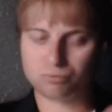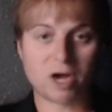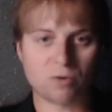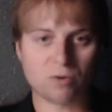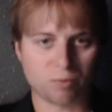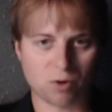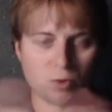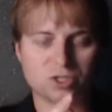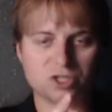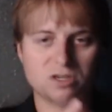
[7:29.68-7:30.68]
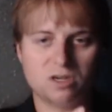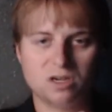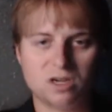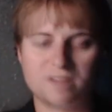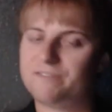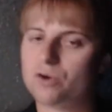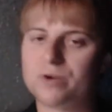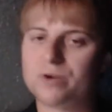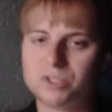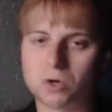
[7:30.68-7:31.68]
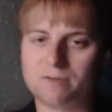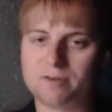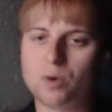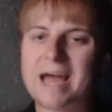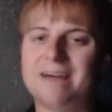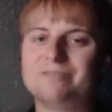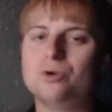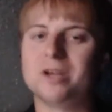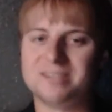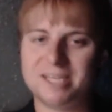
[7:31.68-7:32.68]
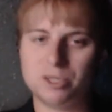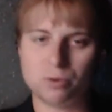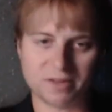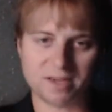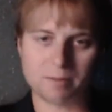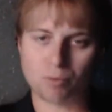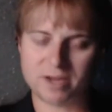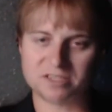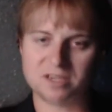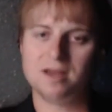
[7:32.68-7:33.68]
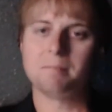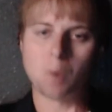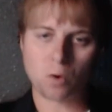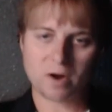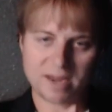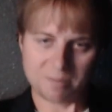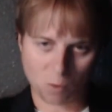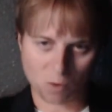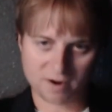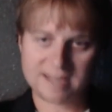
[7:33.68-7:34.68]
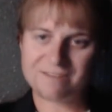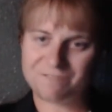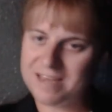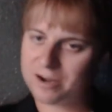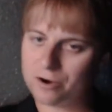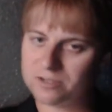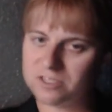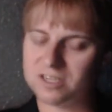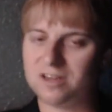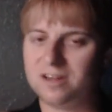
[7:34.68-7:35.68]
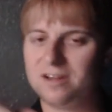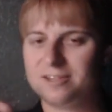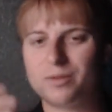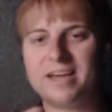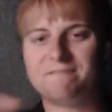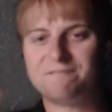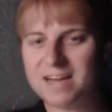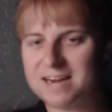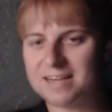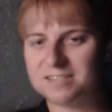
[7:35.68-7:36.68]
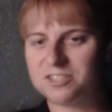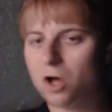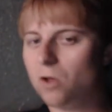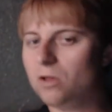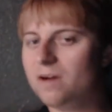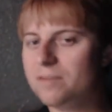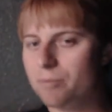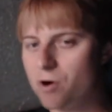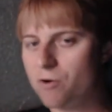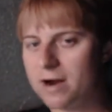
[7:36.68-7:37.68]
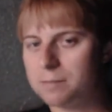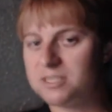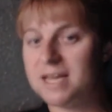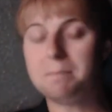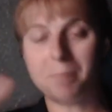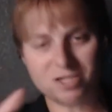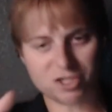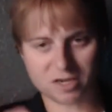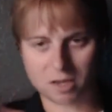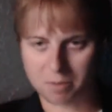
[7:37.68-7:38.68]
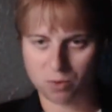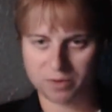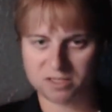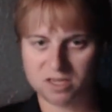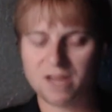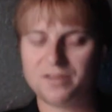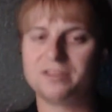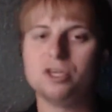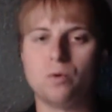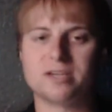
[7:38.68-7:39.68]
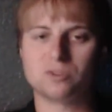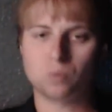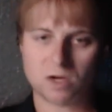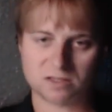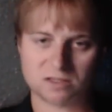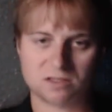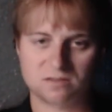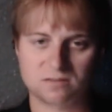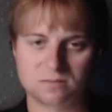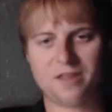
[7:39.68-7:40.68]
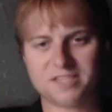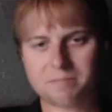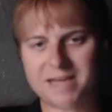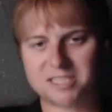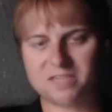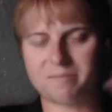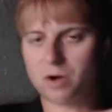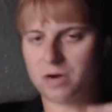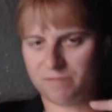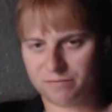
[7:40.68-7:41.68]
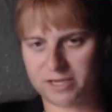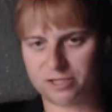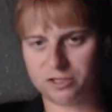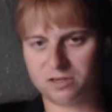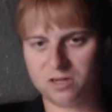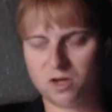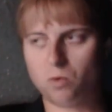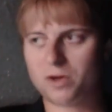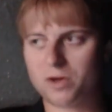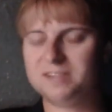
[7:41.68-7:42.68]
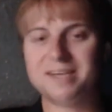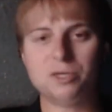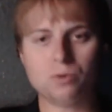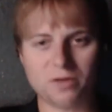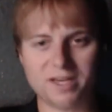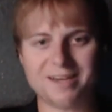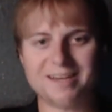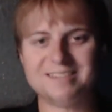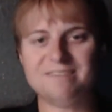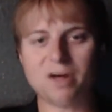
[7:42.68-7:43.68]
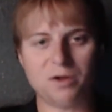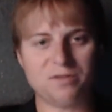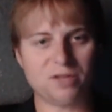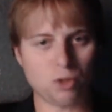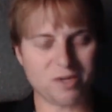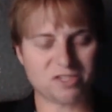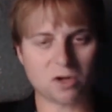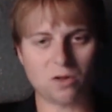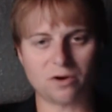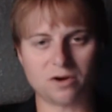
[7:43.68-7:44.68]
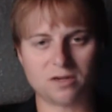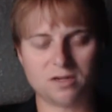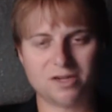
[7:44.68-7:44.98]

broader approach, the Federal Reserve would have to continually print more and more fiat currency so they can finance all of the programs and budget components that the US wants. This massive amount of inflation will continually devalue the US dollar.